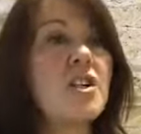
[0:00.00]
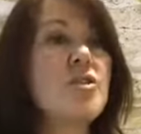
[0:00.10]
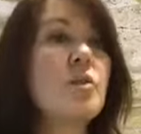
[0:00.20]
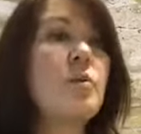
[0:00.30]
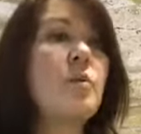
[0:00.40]

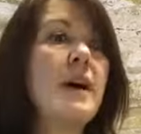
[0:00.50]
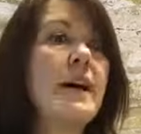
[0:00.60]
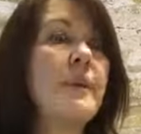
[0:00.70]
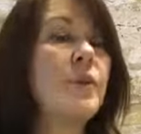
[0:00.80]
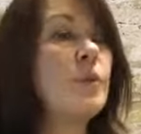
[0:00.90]
So
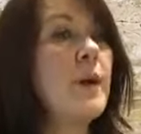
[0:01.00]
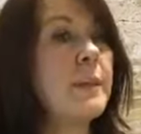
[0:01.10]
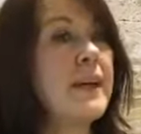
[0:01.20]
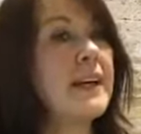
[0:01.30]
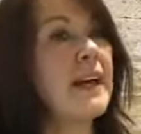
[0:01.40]
you
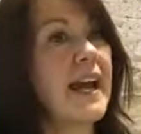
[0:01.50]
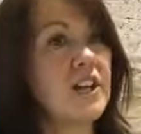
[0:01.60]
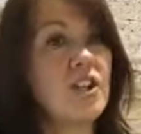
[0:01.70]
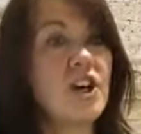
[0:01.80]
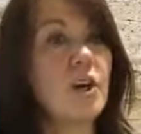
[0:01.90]
may be in a
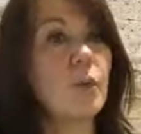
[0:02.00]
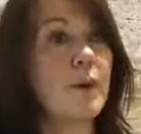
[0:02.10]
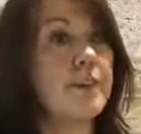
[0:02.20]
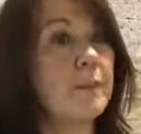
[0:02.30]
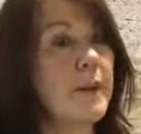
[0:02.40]
lecture
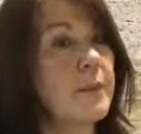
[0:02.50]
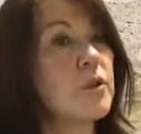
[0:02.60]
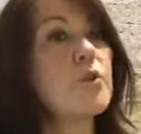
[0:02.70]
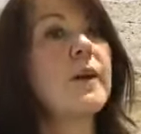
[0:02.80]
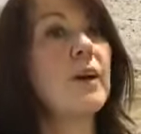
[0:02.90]
with
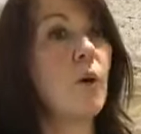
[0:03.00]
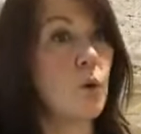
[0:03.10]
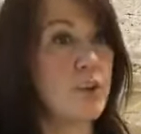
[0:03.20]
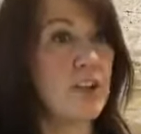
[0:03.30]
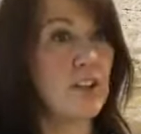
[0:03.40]
people doing
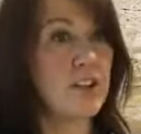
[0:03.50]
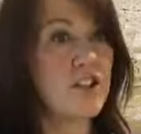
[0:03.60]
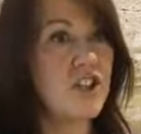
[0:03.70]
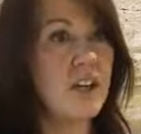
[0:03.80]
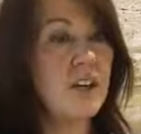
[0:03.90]

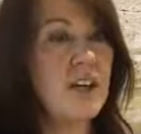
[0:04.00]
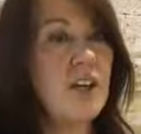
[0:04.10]
audiology,